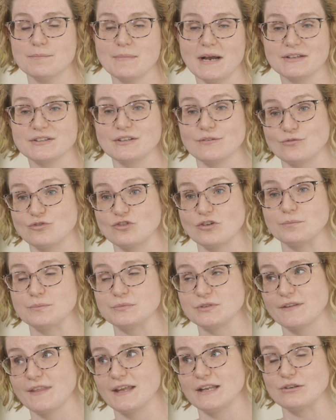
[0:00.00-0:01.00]
a massive
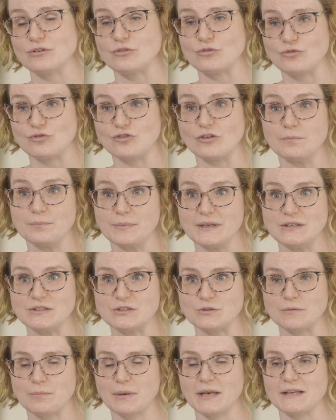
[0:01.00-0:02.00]
jump to then jump
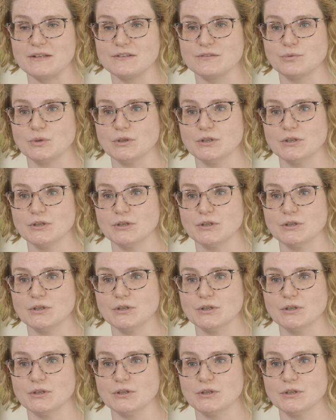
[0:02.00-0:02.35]
into a place of